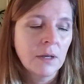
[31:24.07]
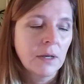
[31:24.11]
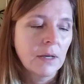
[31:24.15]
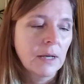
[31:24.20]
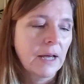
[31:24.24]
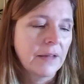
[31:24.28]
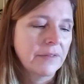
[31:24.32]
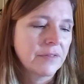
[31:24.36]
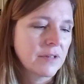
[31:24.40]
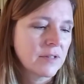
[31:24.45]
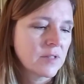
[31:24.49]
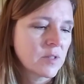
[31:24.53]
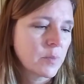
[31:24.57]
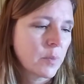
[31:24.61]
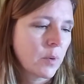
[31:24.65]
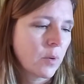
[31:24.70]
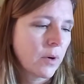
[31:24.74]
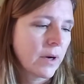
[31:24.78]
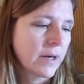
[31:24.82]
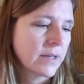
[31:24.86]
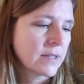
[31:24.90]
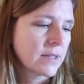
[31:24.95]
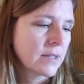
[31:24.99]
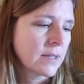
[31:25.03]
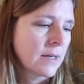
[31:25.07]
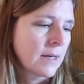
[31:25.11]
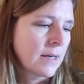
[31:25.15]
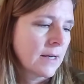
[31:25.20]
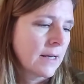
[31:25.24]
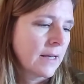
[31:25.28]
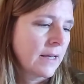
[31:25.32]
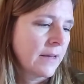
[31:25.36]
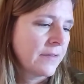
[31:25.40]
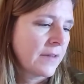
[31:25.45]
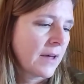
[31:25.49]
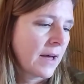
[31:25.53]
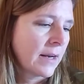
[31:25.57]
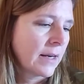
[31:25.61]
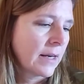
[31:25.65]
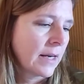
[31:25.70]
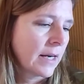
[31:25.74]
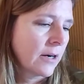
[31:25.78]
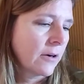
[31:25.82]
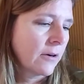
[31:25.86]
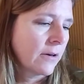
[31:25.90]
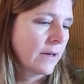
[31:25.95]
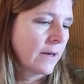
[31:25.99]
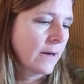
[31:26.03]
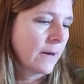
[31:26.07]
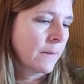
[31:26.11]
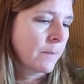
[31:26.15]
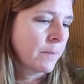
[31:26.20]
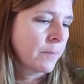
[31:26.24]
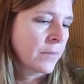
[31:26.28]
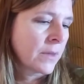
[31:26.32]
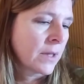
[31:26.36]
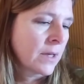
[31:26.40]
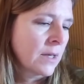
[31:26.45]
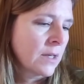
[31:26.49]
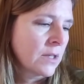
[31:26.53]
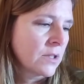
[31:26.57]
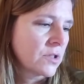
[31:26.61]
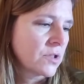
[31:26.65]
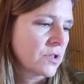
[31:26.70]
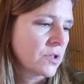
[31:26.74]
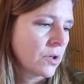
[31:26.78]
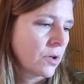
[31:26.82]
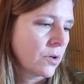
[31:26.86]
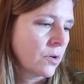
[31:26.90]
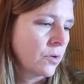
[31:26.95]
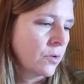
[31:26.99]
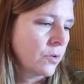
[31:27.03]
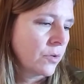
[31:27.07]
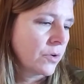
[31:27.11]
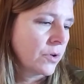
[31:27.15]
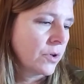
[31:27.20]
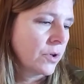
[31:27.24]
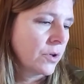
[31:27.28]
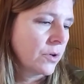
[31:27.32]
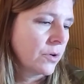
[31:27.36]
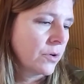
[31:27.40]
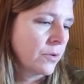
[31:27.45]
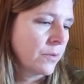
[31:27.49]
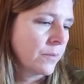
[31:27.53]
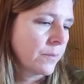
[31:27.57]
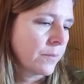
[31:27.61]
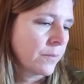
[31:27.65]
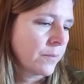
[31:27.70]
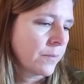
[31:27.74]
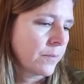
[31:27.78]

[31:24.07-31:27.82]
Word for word: at this point in that area. So, you know,